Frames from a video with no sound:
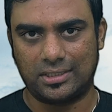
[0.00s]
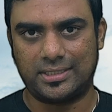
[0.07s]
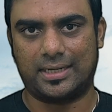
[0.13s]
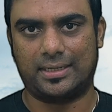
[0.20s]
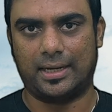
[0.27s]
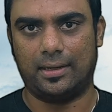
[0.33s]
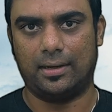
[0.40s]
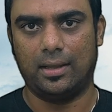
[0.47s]

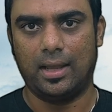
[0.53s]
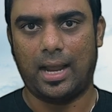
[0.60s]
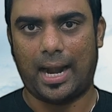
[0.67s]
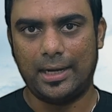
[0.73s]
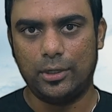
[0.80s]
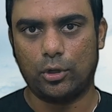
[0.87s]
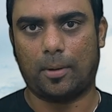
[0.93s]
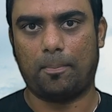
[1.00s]
rejected
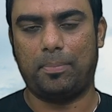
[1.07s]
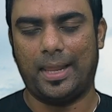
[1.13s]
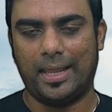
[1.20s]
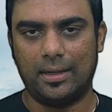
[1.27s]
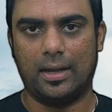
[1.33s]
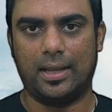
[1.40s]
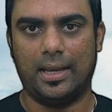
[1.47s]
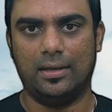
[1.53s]
and you're
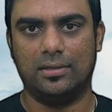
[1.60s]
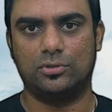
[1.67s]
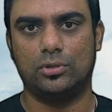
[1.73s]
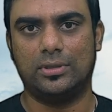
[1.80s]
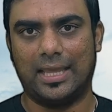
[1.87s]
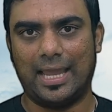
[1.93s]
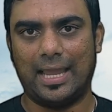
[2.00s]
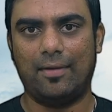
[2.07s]
applying again. So
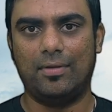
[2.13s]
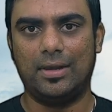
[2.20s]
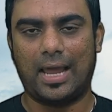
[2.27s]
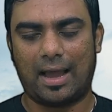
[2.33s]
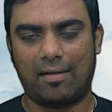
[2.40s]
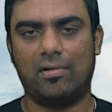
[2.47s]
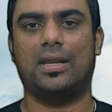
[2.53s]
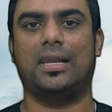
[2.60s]
they will
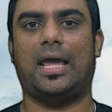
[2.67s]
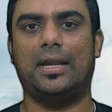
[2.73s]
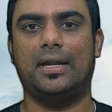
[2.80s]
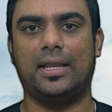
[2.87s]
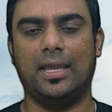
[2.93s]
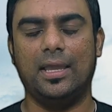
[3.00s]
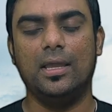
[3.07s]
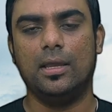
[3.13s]
have a
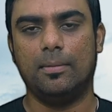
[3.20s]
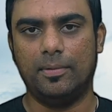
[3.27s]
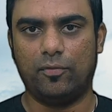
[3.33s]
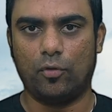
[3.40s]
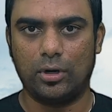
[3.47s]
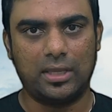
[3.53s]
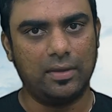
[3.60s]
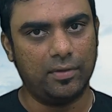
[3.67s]
clarity
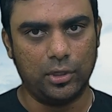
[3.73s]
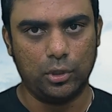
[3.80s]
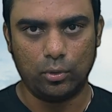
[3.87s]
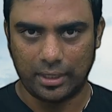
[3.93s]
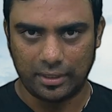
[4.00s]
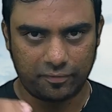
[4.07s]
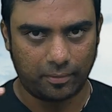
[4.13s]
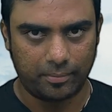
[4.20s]
before giving
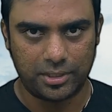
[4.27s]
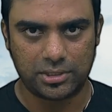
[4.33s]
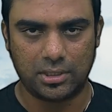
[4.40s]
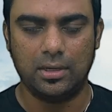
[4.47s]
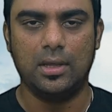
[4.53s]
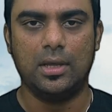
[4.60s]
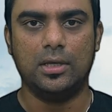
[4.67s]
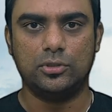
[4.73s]
you
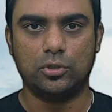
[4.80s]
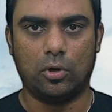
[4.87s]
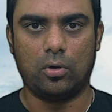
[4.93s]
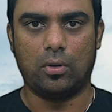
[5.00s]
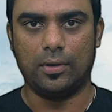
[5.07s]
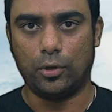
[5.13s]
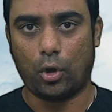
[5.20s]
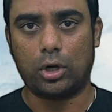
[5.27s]
information.
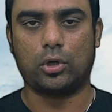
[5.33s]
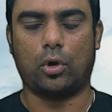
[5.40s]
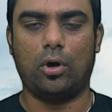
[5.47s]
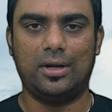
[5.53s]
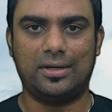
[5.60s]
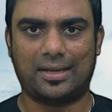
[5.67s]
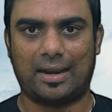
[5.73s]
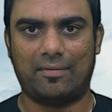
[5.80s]
So not
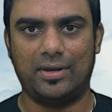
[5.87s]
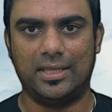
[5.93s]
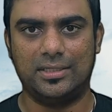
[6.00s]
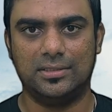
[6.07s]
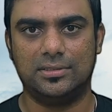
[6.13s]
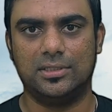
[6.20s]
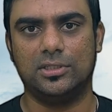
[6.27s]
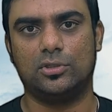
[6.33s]
all travel
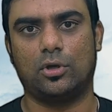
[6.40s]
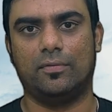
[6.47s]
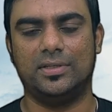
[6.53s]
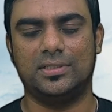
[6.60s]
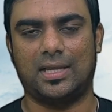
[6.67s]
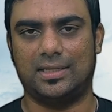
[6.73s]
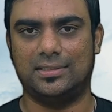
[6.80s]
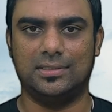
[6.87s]
agencies or
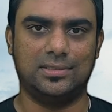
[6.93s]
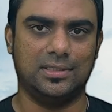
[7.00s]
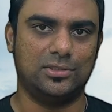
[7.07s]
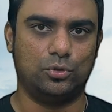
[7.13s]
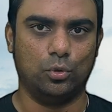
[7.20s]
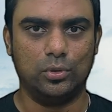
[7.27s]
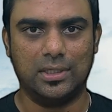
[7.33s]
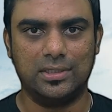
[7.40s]
visa agencies
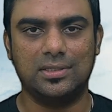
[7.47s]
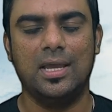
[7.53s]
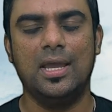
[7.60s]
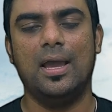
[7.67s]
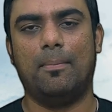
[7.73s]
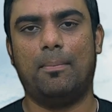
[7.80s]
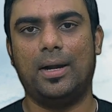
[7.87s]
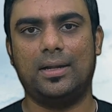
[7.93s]
do this,
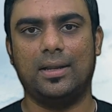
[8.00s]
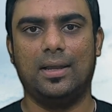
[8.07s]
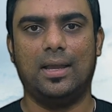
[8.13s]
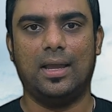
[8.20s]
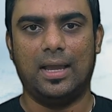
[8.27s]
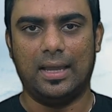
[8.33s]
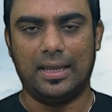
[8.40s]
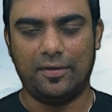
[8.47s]

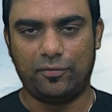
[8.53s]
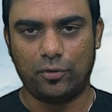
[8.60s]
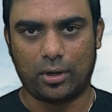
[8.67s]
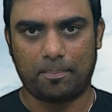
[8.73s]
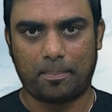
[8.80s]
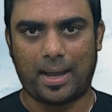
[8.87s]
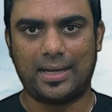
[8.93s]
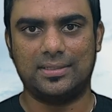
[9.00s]
but if your
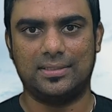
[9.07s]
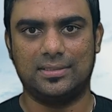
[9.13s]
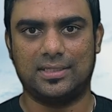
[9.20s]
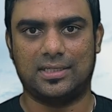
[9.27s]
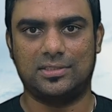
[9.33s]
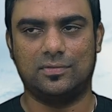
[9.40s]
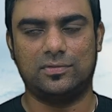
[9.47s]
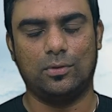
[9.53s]
PAR is
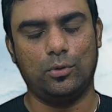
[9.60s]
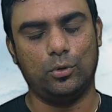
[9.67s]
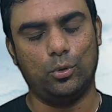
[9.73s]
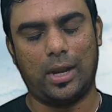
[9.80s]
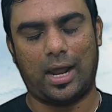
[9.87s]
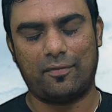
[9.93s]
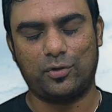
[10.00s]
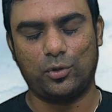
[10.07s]
unsuccessful, you
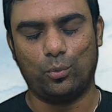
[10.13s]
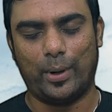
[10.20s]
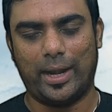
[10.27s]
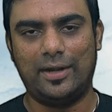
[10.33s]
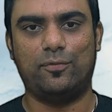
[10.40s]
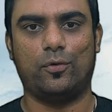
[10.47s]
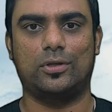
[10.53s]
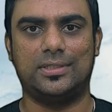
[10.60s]
will have to
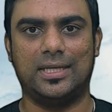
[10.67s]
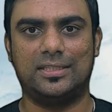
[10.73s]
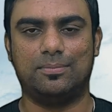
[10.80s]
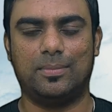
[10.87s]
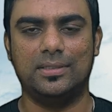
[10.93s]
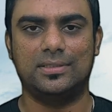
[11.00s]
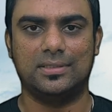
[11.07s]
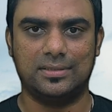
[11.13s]
wait for 6
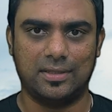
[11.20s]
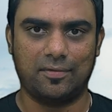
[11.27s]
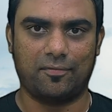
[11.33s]
months,